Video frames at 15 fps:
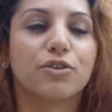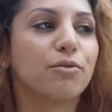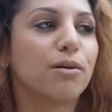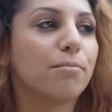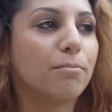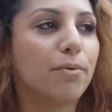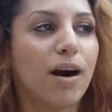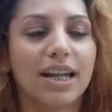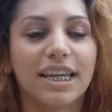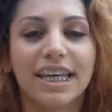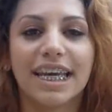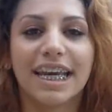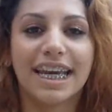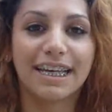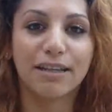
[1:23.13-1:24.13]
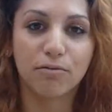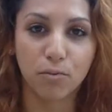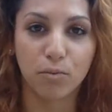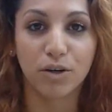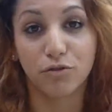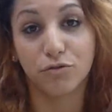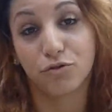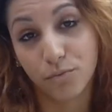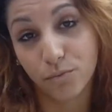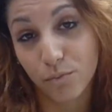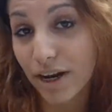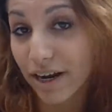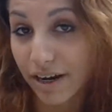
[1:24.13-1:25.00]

you embody it in what you wear,